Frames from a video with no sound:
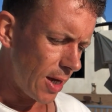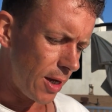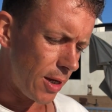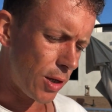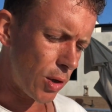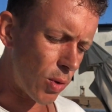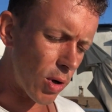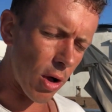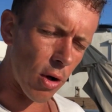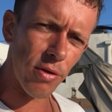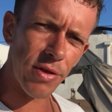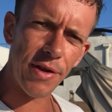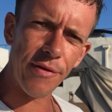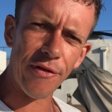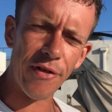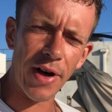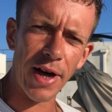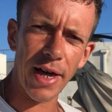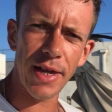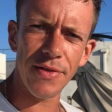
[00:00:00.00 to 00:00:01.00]
you will only
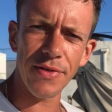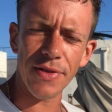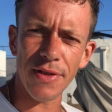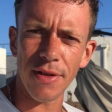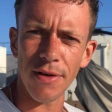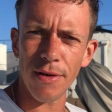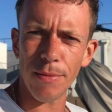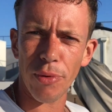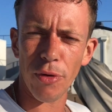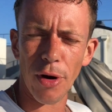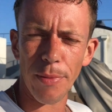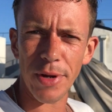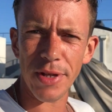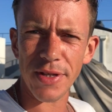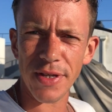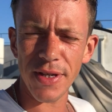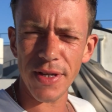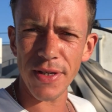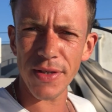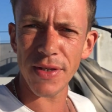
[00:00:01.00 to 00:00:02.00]
find the
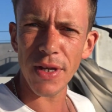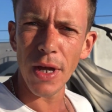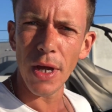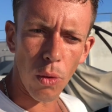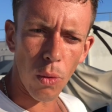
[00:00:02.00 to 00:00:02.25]
properties